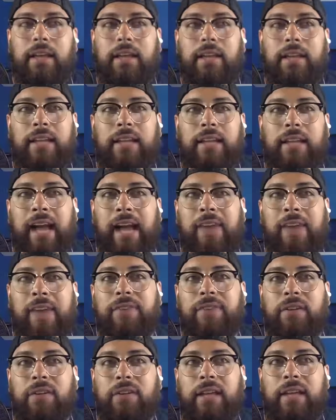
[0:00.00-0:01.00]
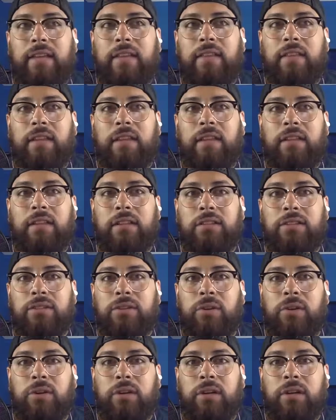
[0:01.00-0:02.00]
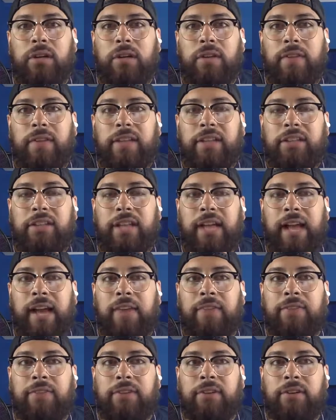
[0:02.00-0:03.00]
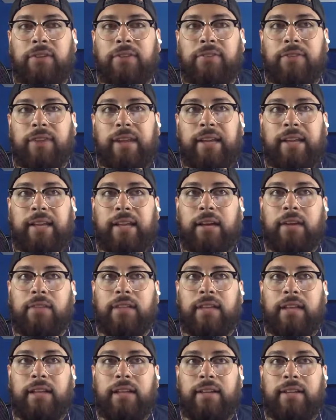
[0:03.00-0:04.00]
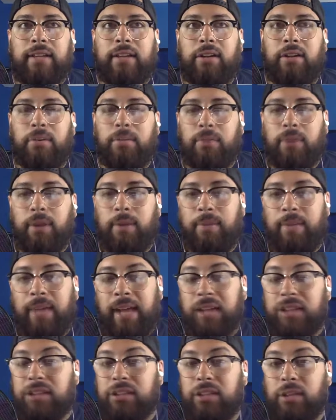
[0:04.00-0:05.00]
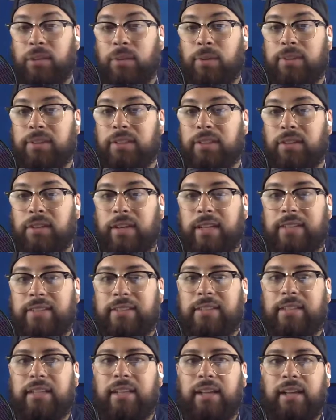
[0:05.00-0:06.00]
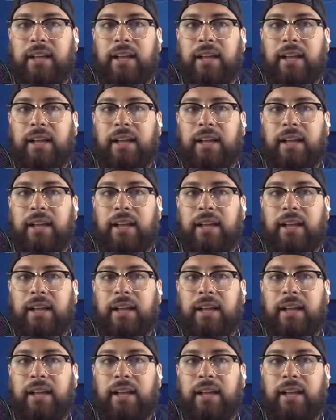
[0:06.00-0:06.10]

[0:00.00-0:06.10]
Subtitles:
like I felt like the daughter, they after finding out that her mom actually wasn't crazy,